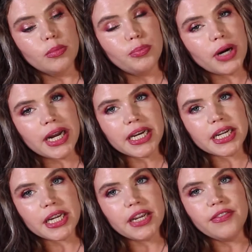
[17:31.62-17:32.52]
But
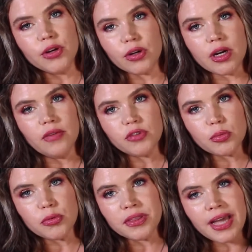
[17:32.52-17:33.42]
if you're
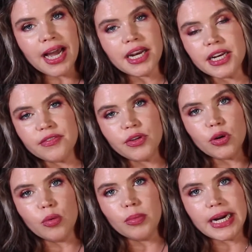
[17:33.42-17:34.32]
comfortable with that, and if you
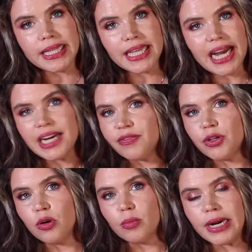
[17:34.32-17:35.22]
don't mind that, if you
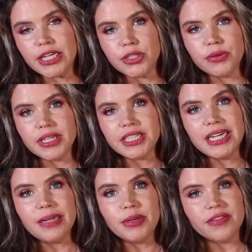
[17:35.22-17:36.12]
don't mind doing a
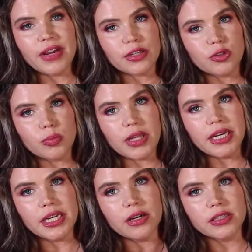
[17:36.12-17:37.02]
teeny bit of extra
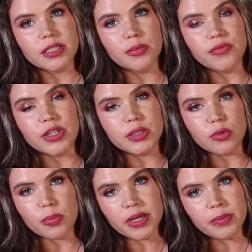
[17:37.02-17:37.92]
blending on some of these
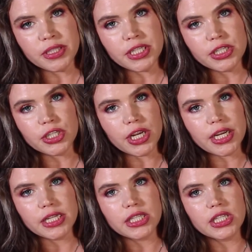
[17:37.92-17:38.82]
more pigmented
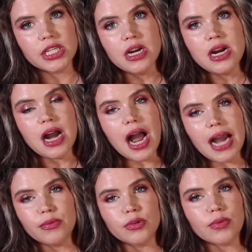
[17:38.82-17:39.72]
shades,
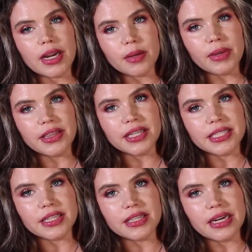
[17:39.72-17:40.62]
I would recommend this
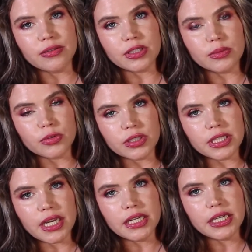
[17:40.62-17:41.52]
1000%.